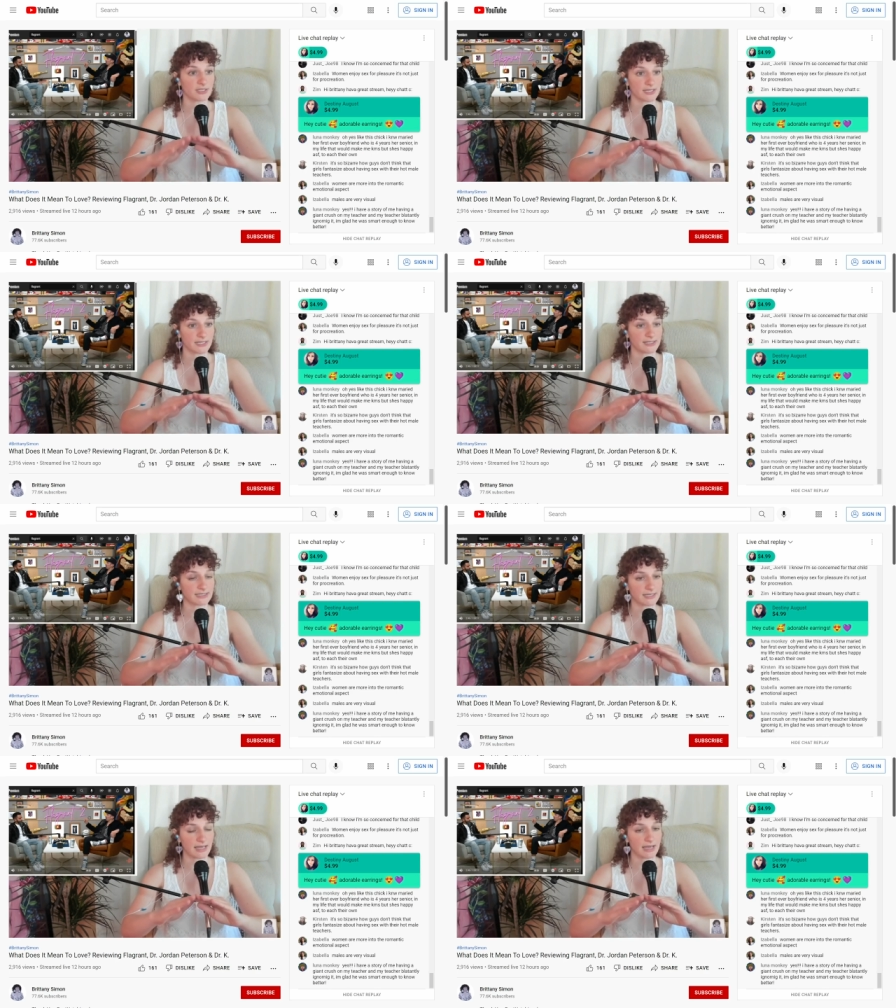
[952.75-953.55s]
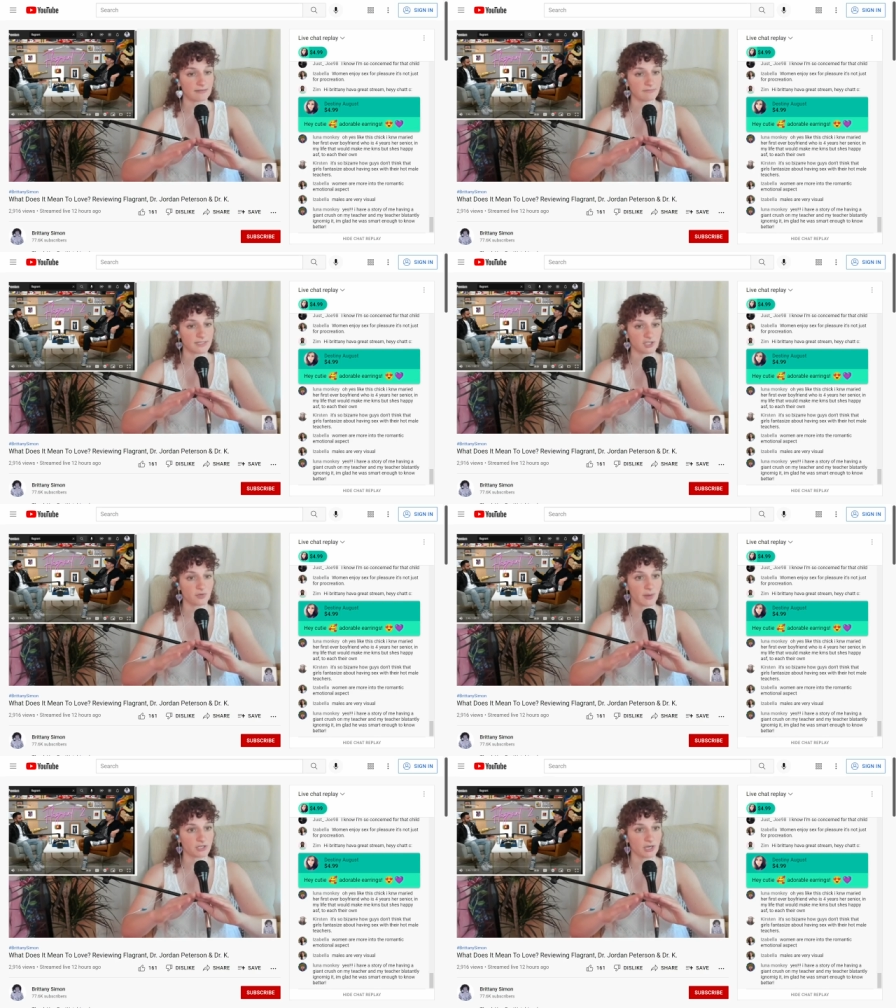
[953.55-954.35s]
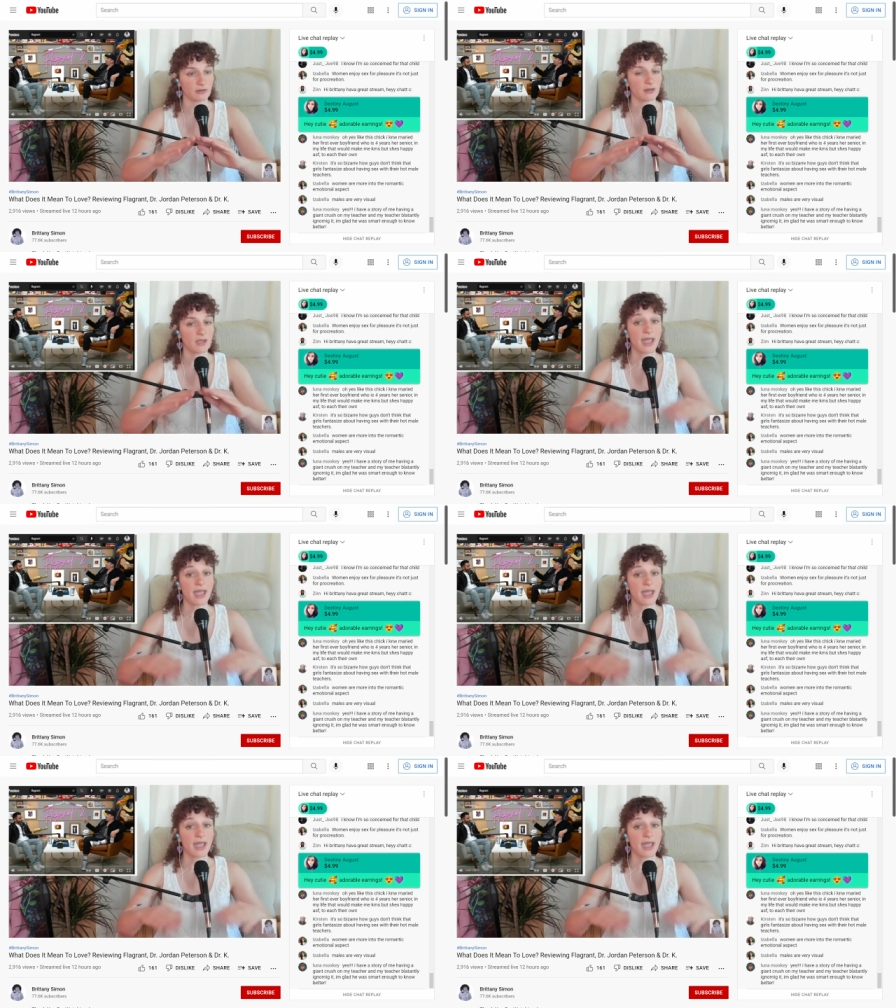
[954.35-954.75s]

to consent to that situation.